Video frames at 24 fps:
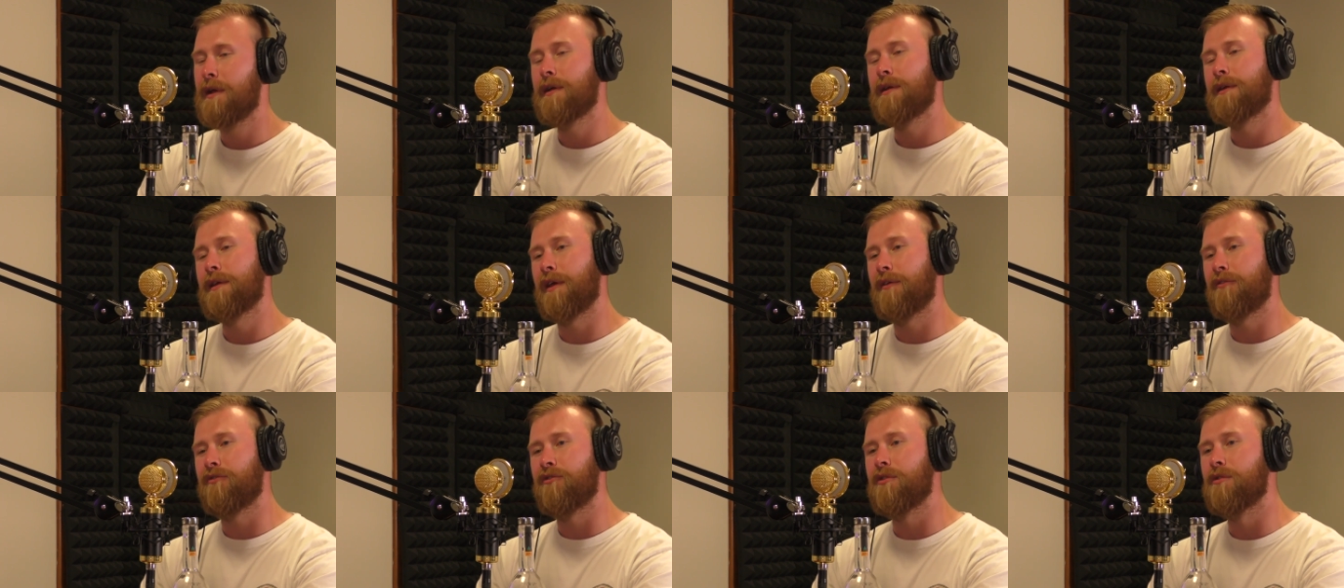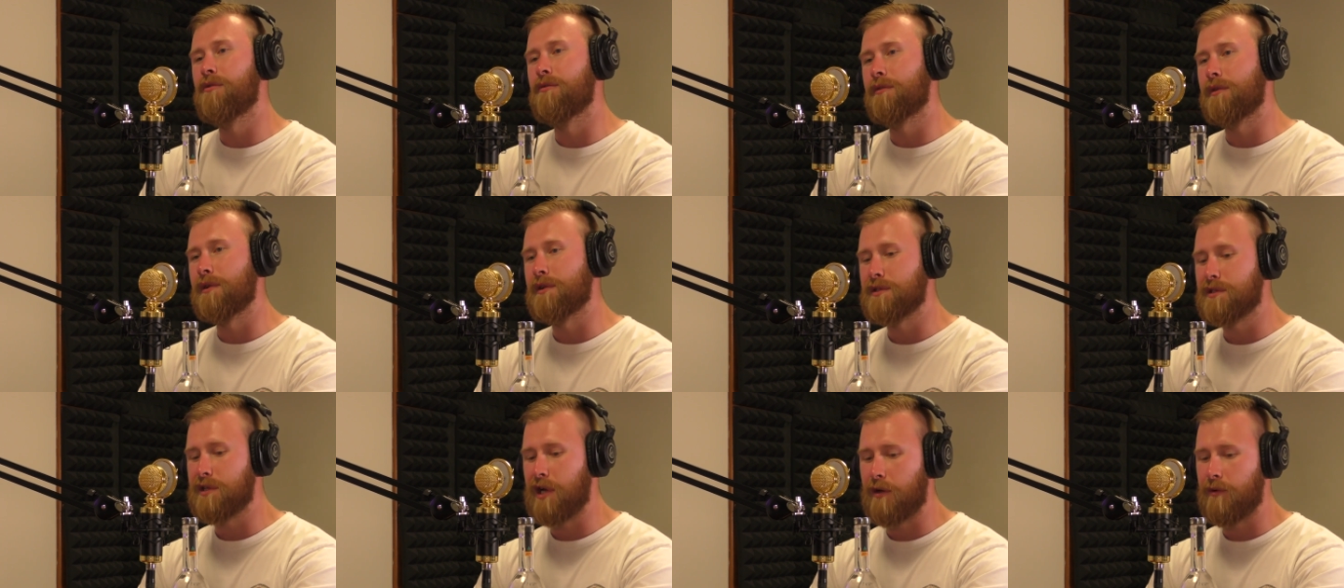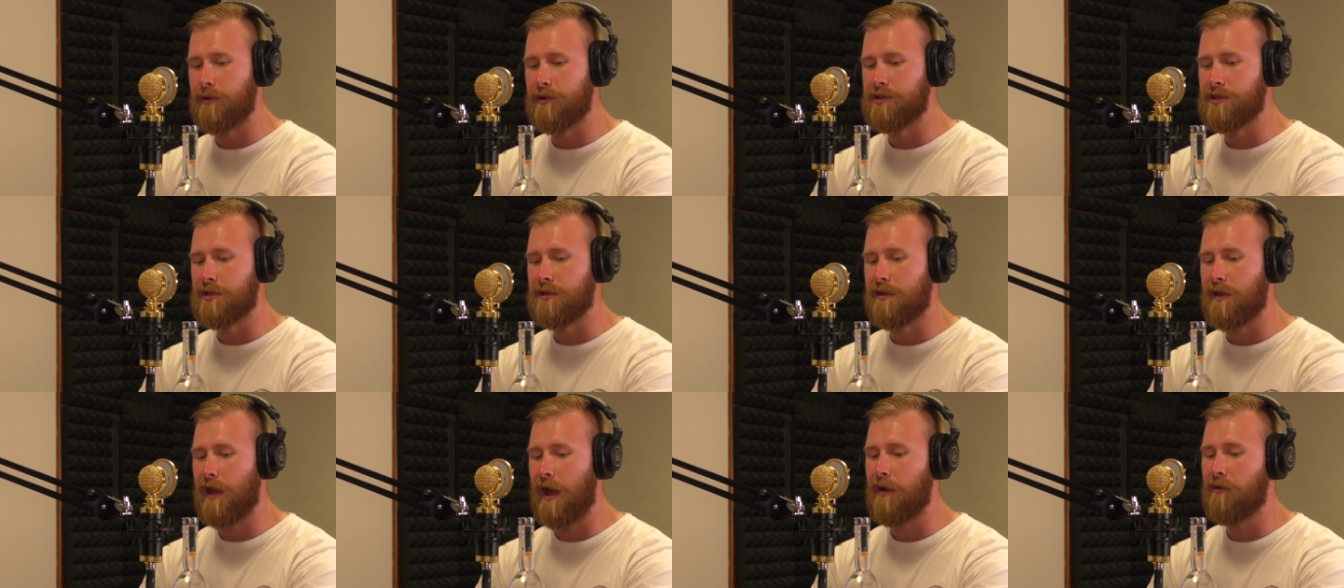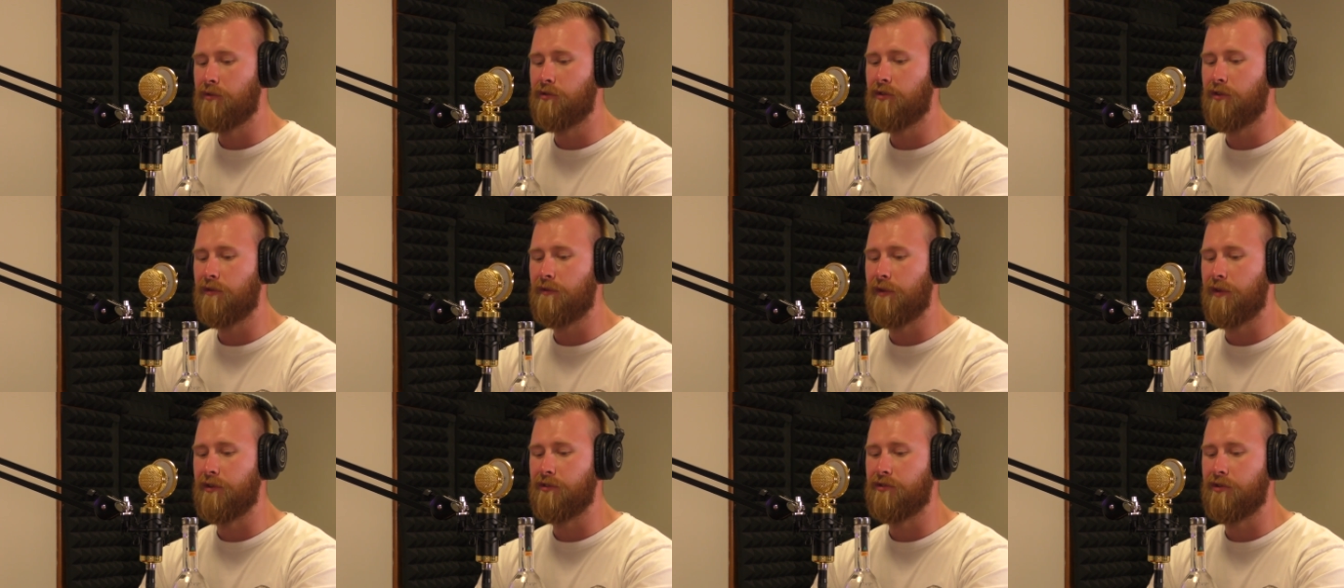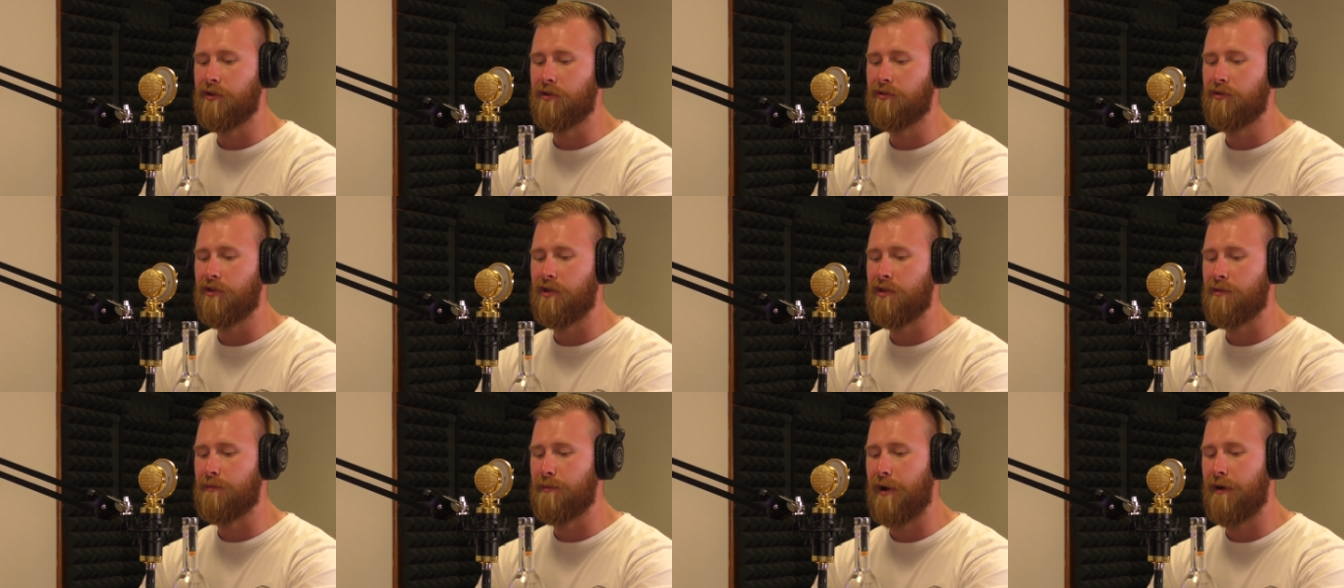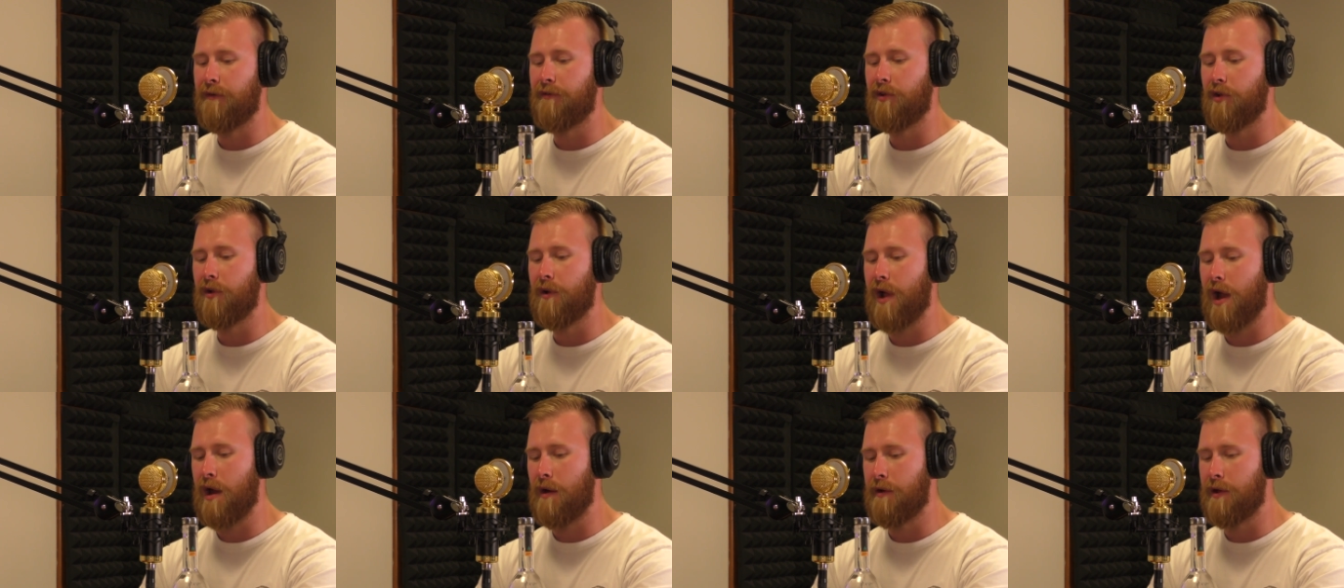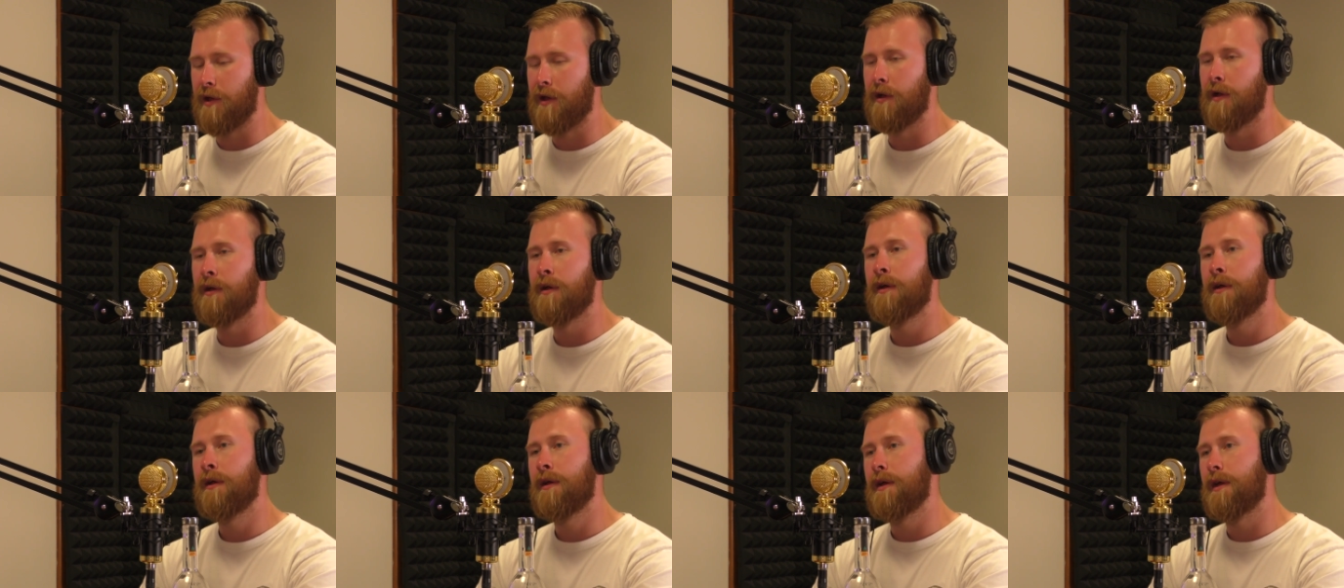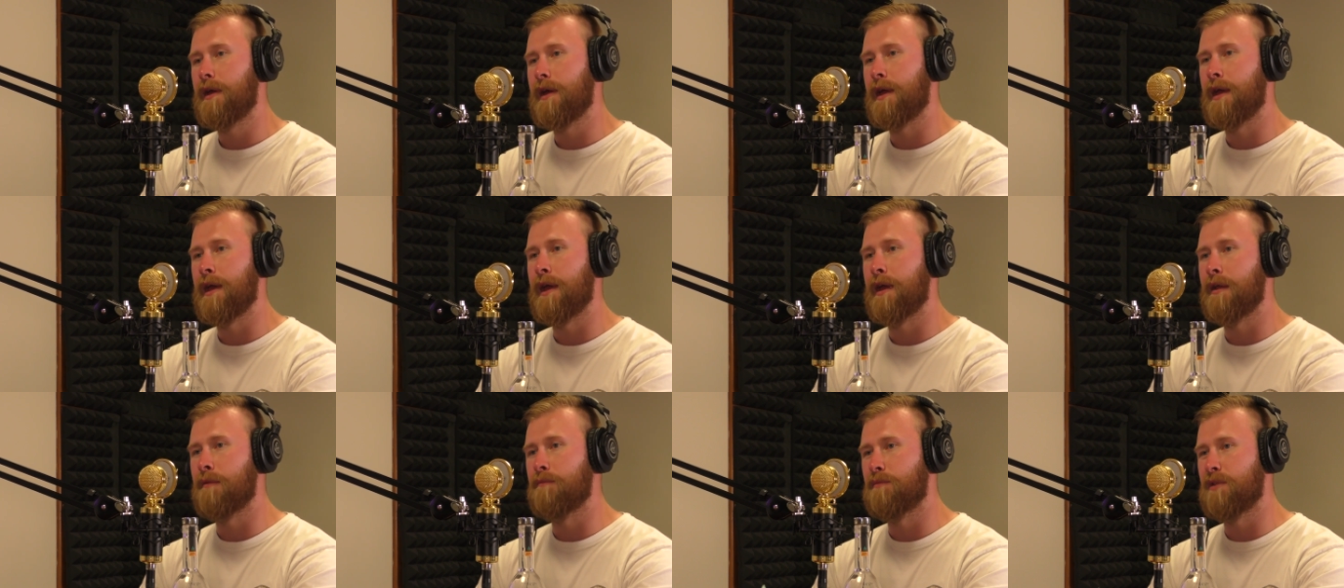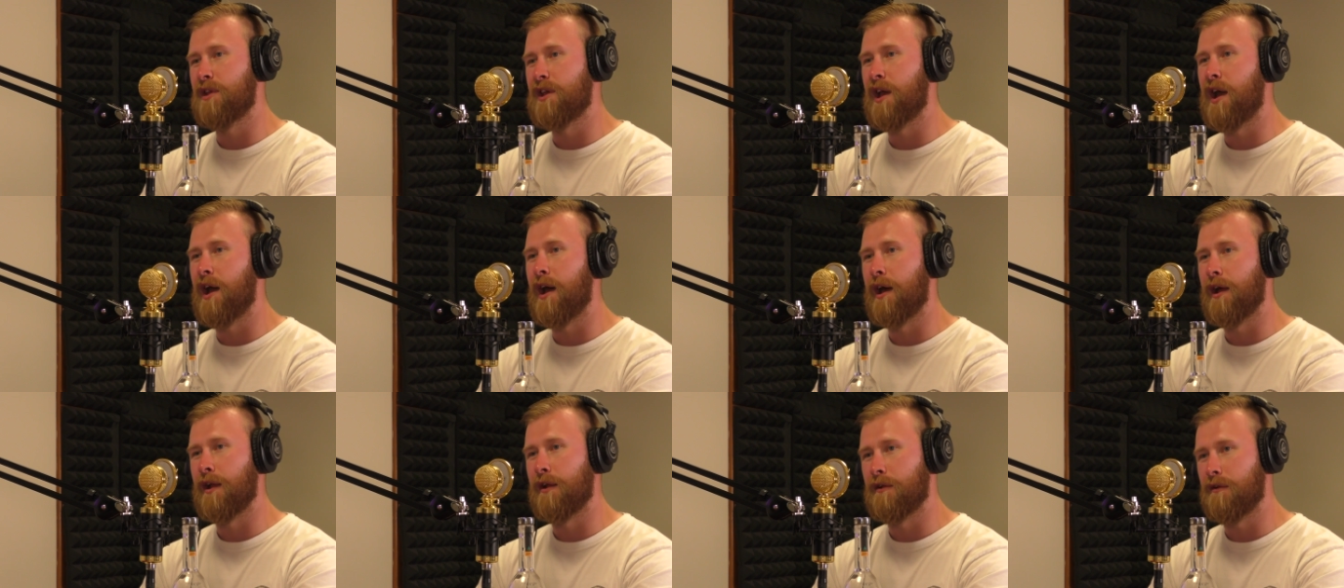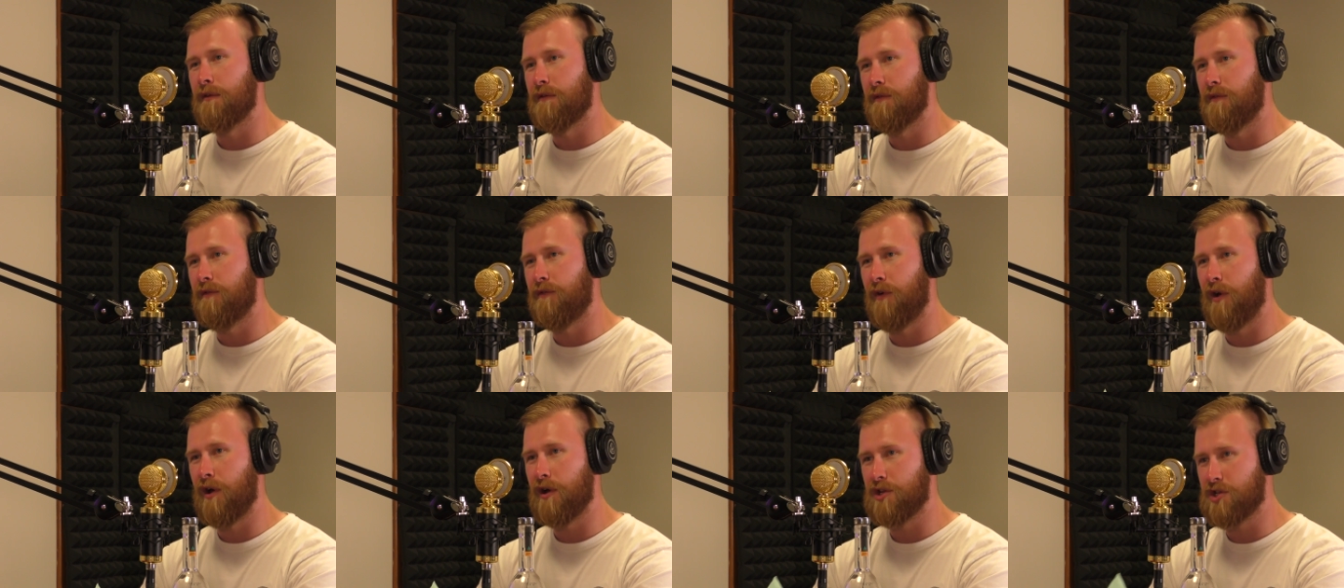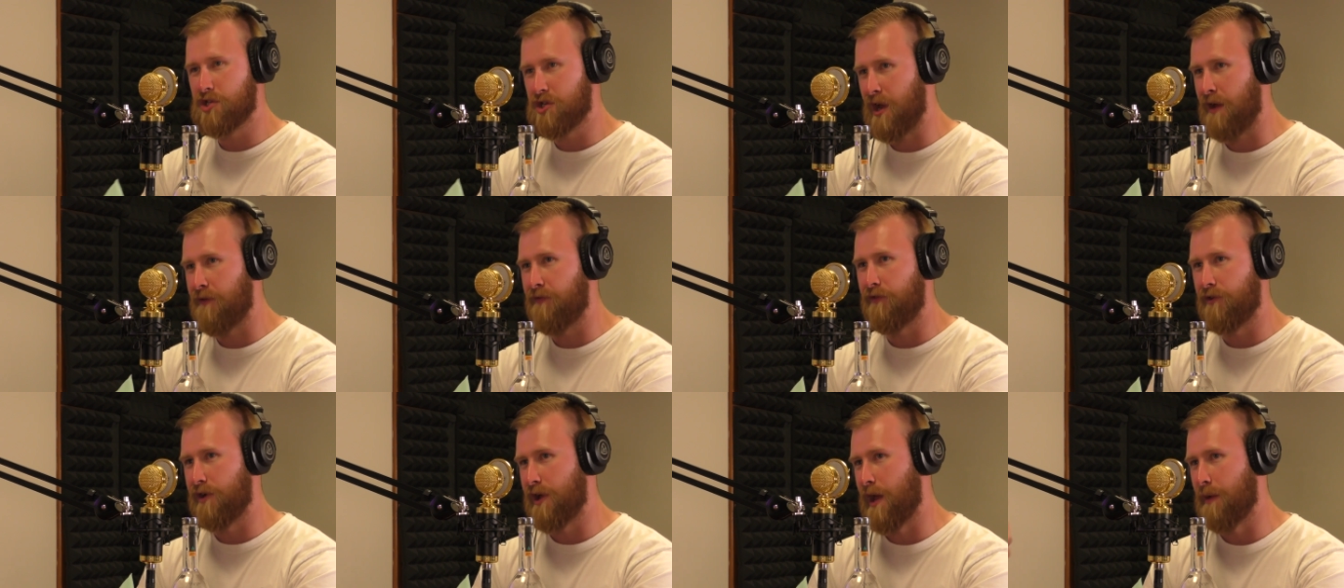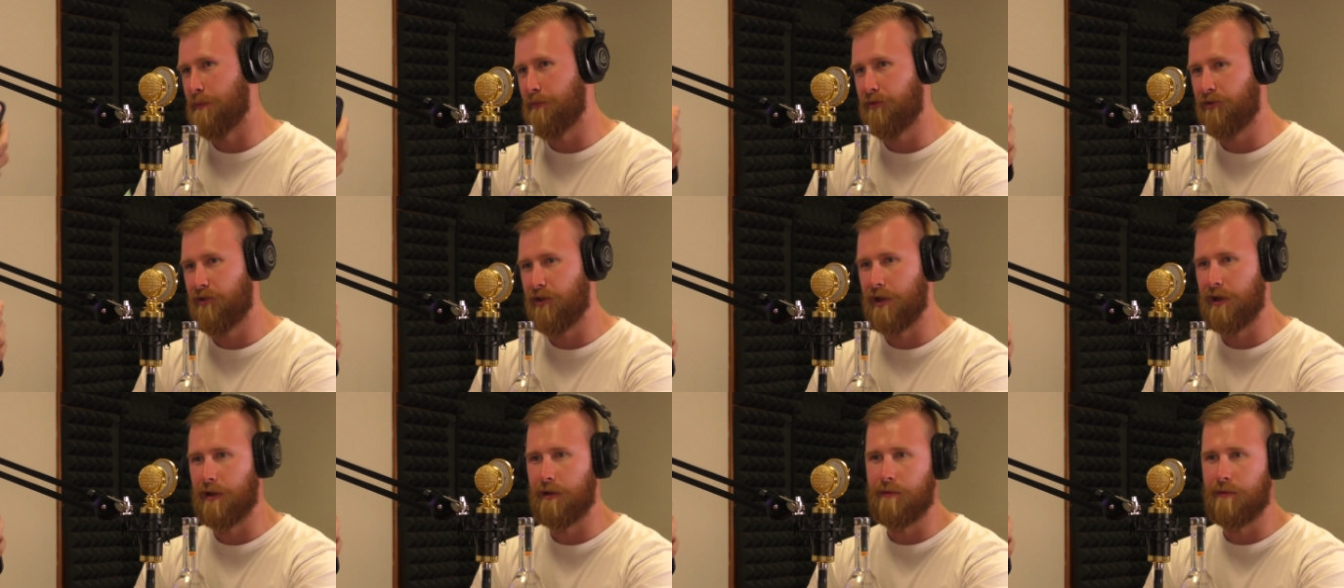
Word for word: yes, you can start reaching thousands of listeners in the Buffalo area and beyond. Fuck Jeffrey Epstein.